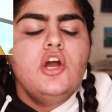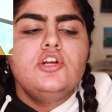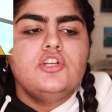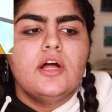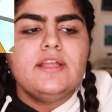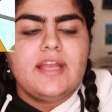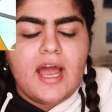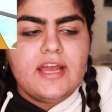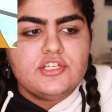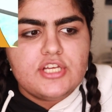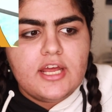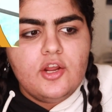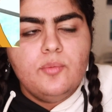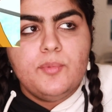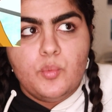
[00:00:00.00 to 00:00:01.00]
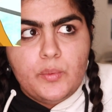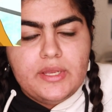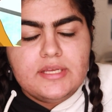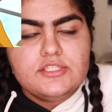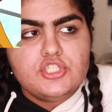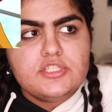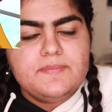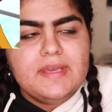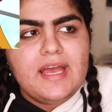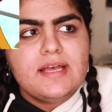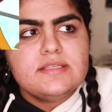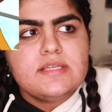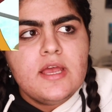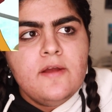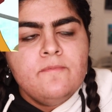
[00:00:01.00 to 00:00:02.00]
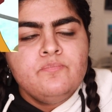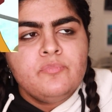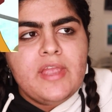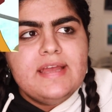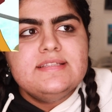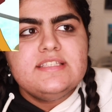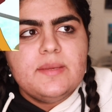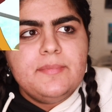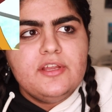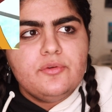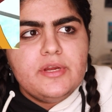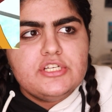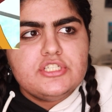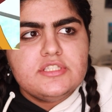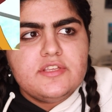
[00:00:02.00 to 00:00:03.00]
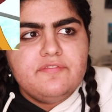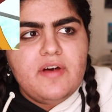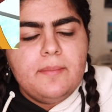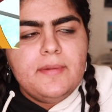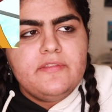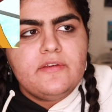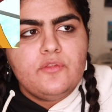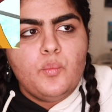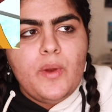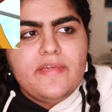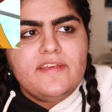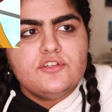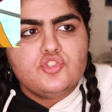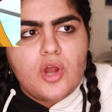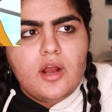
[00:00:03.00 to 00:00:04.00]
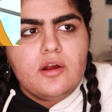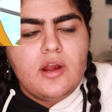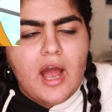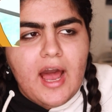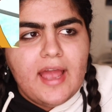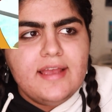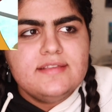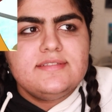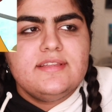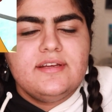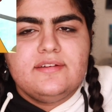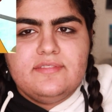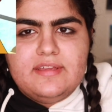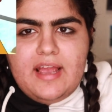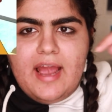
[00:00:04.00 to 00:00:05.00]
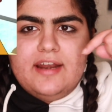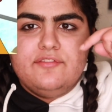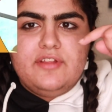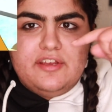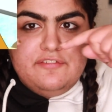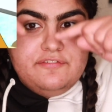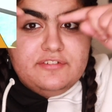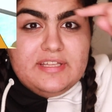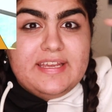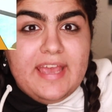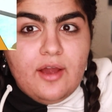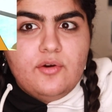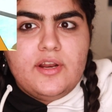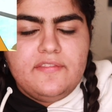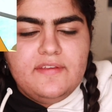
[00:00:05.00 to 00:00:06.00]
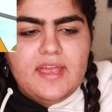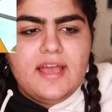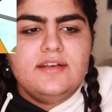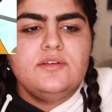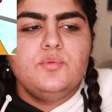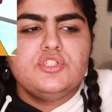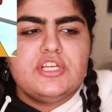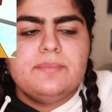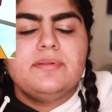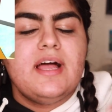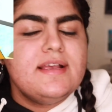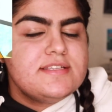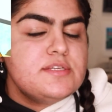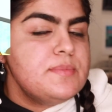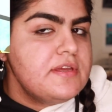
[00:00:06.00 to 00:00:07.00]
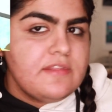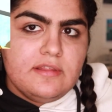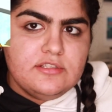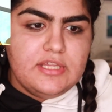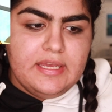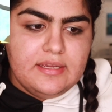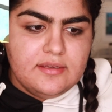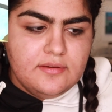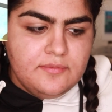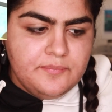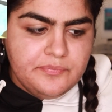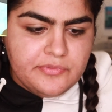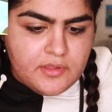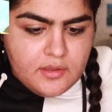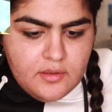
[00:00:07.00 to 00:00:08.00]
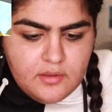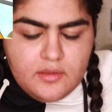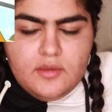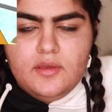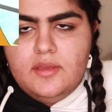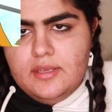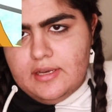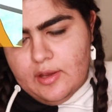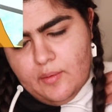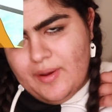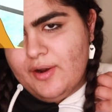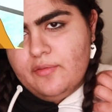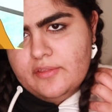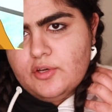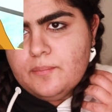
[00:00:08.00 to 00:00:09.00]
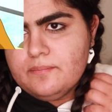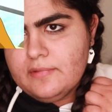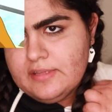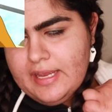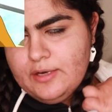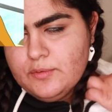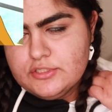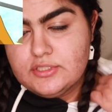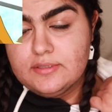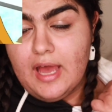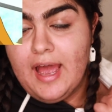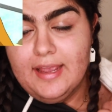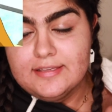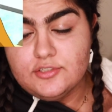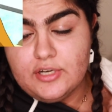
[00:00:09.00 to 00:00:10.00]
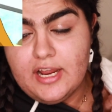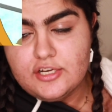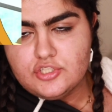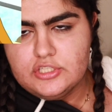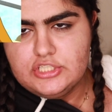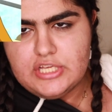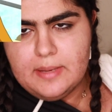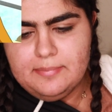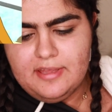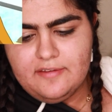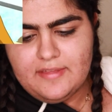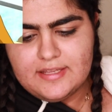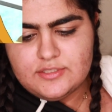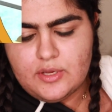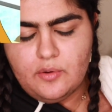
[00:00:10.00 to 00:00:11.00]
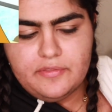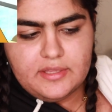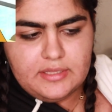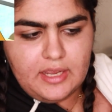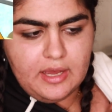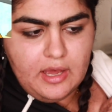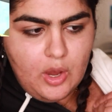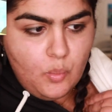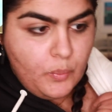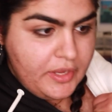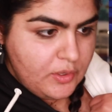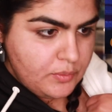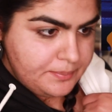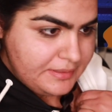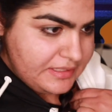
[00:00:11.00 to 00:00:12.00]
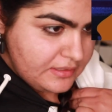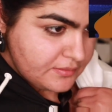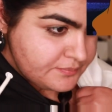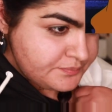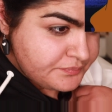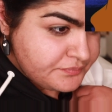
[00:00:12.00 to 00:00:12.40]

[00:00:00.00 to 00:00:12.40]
not like eyeshadow but wings, just because in some iterations of Velma, like the way they draw her eyes, like they kind of like flick out at the end, which implies to me that like, you know, I don't think like anyone's eyes are naturally shaped like that, so I don't think like a, a wing would be